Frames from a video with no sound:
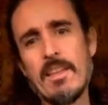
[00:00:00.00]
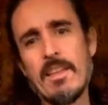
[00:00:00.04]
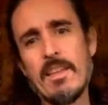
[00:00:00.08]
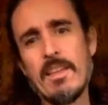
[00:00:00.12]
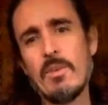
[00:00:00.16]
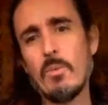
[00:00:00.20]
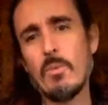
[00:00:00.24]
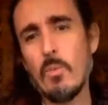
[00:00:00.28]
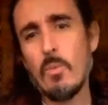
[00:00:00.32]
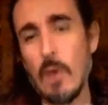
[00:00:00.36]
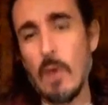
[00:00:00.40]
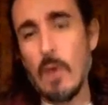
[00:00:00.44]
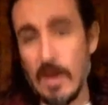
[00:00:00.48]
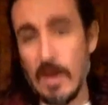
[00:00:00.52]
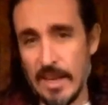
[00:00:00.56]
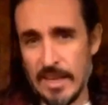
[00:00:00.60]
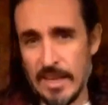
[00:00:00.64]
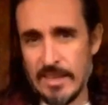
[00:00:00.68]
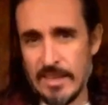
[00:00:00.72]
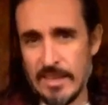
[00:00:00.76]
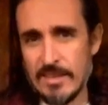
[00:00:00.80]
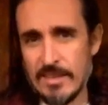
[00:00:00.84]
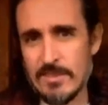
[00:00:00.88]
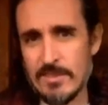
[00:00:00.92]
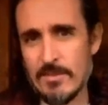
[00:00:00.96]
Why?
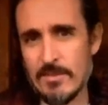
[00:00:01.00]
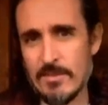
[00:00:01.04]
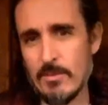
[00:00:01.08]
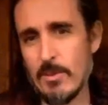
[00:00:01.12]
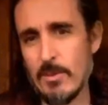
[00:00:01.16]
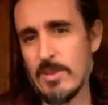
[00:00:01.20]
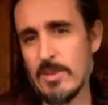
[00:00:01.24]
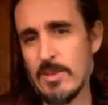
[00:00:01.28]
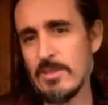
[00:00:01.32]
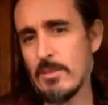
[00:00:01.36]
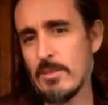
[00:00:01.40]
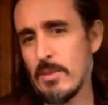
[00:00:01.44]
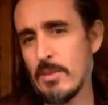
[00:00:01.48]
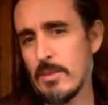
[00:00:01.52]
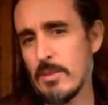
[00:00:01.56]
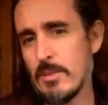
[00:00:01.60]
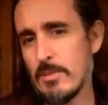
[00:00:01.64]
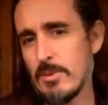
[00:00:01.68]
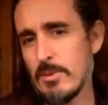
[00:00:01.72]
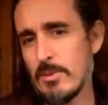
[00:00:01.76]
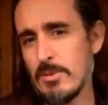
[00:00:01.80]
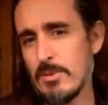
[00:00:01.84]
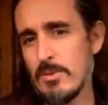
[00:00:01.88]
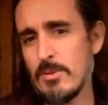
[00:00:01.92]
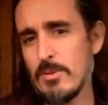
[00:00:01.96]
What does it want to
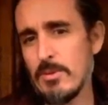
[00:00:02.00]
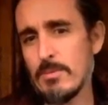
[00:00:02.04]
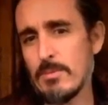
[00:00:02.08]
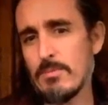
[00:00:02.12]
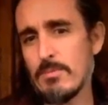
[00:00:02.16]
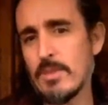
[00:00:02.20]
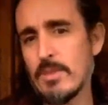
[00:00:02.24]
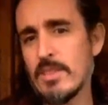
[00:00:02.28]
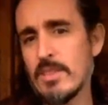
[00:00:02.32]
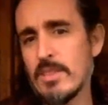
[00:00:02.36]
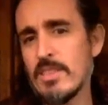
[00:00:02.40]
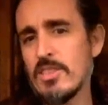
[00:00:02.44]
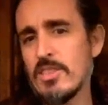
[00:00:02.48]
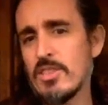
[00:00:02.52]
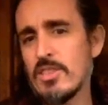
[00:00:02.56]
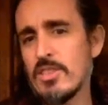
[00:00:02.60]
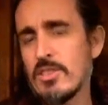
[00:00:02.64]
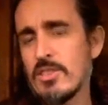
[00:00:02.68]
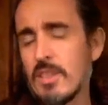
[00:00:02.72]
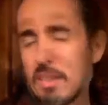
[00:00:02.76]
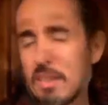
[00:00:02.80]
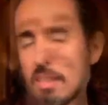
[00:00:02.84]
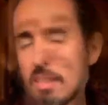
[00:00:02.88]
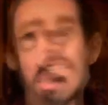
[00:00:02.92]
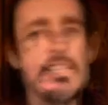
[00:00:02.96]
produce?
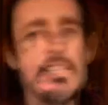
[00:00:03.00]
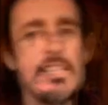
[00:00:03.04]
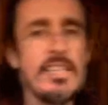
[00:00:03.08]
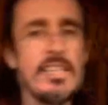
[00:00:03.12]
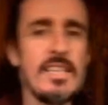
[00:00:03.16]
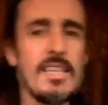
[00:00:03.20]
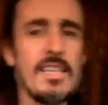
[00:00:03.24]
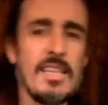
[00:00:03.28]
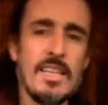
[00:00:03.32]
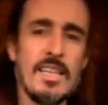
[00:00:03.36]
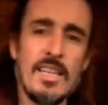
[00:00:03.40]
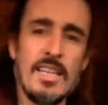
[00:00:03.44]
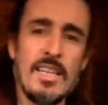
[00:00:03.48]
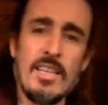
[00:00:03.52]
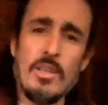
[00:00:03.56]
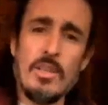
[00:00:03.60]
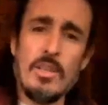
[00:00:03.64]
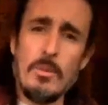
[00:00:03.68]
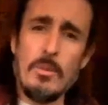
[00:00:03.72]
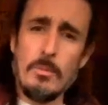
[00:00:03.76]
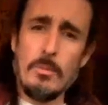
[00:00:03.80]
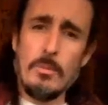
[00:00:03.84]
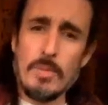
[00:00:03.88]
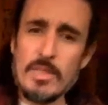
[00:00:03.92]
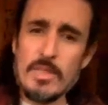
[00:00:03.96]
Pratishrinanta.
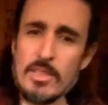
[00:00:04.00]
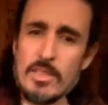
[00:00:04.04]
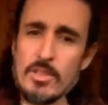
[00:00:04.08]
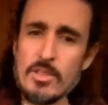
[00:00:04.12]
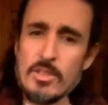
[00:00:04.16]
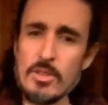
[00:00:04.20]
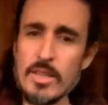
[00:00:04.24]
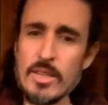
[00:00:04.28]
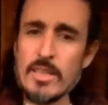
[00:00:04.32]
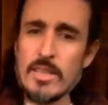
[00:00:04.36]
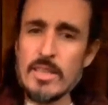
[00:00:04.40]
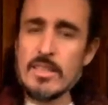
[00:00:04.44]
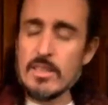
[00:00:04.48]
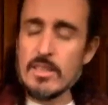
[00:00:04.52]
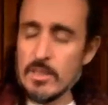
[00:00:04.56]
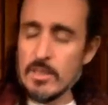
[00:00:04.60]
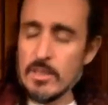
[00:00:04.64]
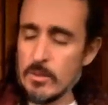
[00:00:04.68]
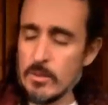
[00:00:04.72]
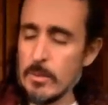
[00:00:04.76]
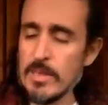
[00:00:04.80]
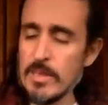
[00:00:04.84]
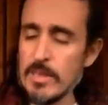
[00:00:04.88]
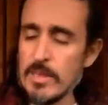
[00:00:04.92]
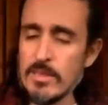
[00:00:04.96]
Pratishrinanta is
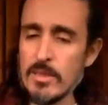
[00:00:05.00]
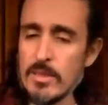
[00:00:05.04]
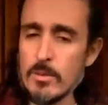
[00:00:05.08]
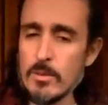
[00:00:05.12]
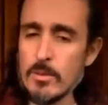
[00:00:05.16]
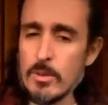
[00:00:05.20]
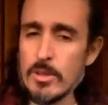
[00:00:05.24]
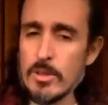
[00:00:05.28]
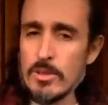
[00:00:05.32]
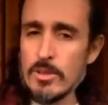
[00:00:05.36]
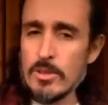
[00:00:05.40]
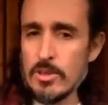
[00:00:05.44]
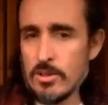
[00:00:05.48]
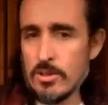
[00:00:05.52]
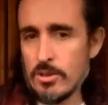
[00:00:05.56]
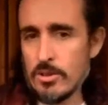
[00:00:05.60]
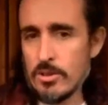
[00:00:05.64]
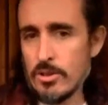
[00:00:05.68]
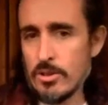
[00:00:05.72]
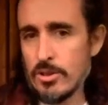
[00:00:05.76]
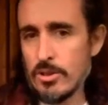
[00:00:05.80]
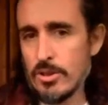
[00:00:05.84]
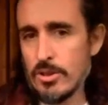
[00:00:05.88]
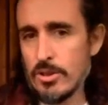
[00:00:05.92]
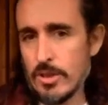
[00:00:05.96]
based on the word
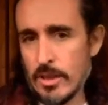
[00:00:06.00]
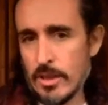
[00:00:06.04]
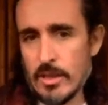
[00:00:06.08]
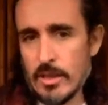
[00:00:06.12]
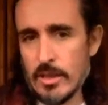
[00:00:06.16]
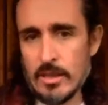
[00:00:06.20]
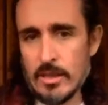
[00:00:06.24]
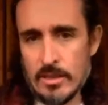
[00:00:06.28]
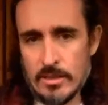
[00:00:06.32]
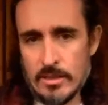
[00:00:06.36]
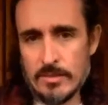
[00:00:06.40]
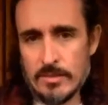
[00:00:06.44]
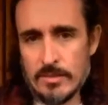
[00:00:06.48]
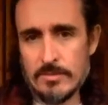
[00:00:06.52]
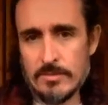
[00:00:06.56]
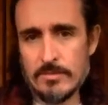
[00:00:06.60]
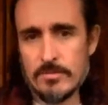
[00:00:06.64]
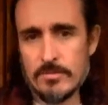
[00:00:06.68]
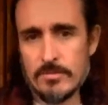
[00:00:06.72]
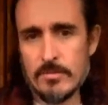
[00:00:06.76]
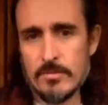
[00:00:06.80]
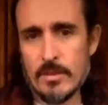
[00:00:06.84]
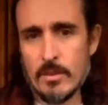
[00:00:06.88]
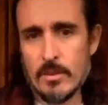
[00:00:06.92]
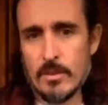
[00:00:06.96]
shrina,
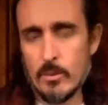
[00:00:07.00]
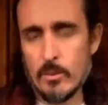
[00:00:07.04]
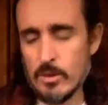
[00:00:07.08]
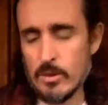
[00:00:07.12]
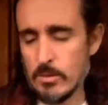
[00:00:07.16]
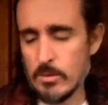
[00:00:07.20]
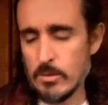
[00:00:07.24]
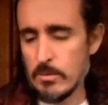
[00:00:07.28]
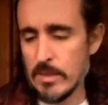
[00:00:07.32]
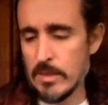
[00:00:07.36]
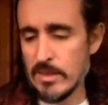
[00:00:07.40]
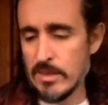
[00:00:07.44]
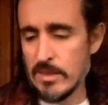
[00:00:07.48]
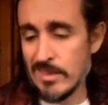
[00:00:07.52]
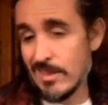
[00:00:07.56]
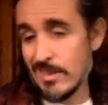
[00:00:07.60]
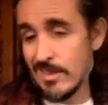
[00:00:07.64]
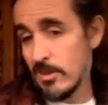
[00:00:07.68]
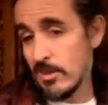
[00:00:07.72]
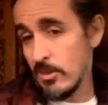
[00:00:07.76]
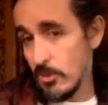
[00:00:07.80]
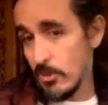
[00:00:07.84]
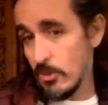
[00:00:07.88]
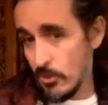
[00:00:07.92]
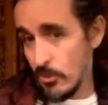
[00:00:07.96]
which means to
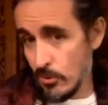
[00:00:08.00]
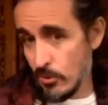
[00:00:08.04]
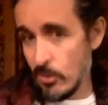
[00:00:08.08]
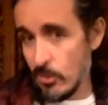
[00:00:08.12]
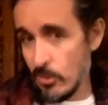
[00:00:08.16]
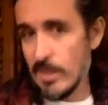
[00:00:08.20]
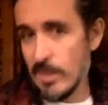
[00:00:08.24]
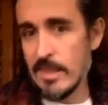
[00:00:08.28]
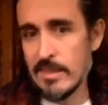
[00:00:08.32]
destroy.